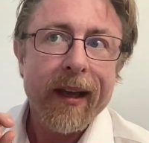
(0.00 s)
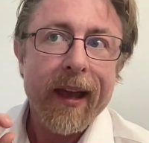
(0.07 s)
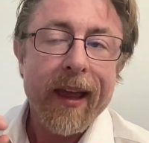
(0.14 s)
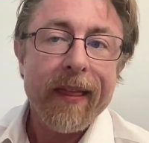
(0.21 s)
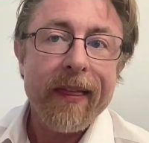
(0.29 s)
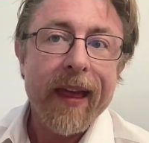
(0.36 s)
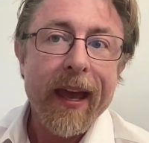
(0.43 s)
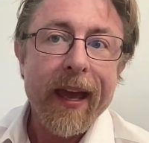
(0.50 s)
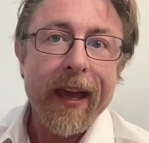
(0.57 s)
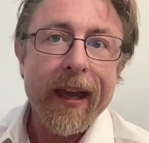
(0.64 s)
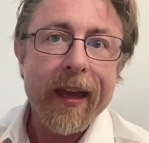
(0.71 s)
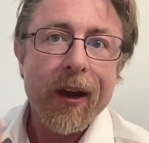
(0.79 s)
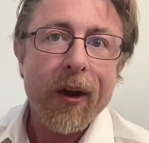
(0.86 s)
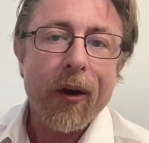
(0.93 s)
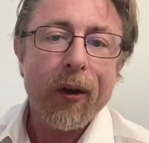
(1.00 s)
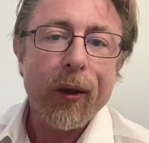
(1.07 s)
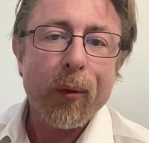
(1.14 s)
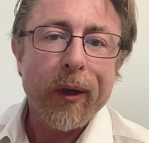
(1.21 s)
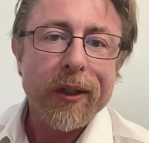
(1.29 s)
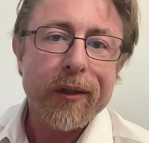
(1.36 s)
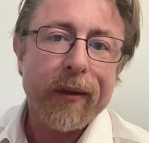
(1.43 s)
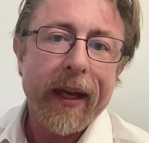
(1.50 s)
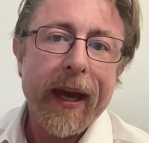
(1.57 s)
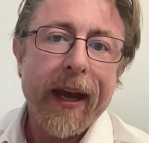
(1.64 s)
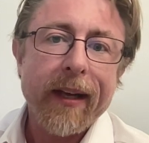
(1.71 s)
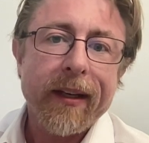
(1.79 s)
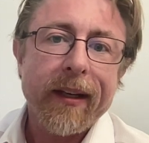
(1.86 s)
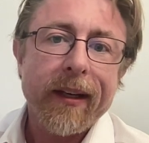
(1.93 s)
And they are the ones
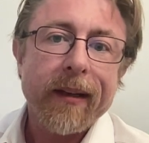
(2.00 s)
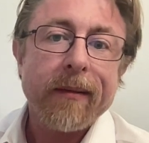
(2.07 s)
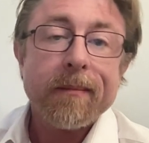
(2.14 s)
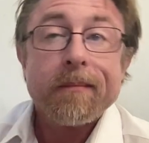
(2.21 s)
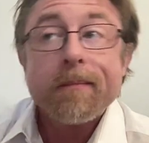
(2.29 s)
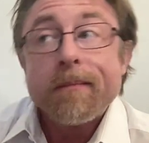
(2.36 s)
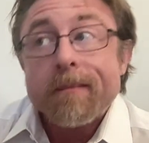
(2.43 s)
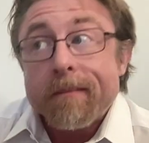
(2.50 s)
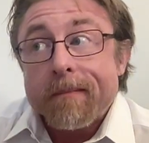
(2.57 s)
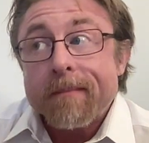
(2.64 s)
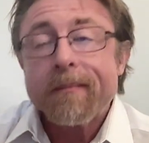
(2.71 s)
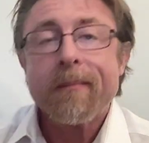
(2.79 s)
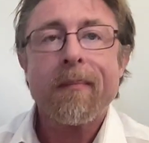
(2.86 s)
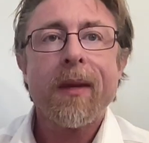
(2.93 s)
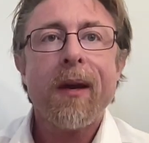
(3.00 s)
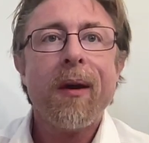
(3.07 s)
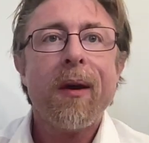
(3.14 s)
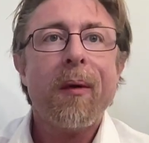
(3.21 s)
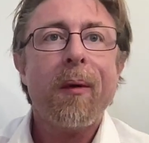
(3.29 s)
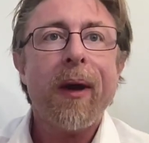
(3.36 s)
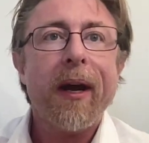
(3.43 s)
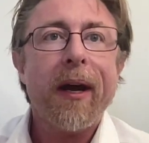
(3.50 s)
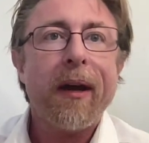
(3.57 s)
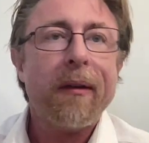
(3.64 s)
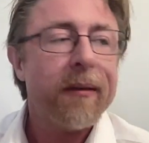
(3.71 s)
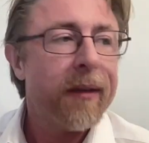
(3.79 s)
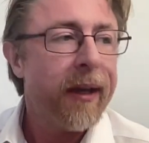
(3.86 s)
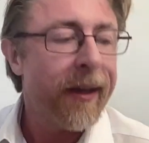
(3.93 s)
reacting. Well,